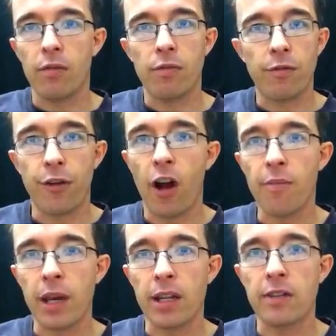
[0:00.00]

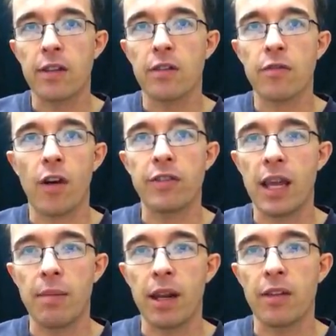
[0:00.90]
5
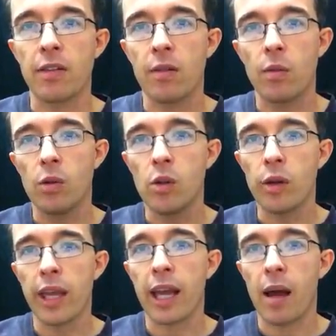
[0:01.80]
10 minutes
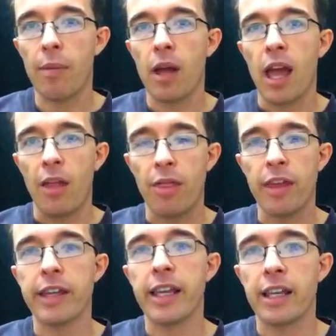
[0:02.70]
looking up and
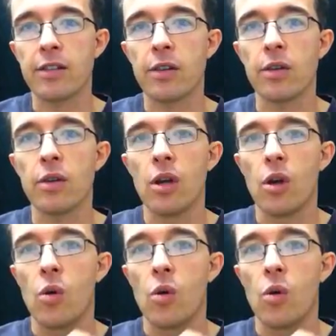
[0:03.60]
thinking into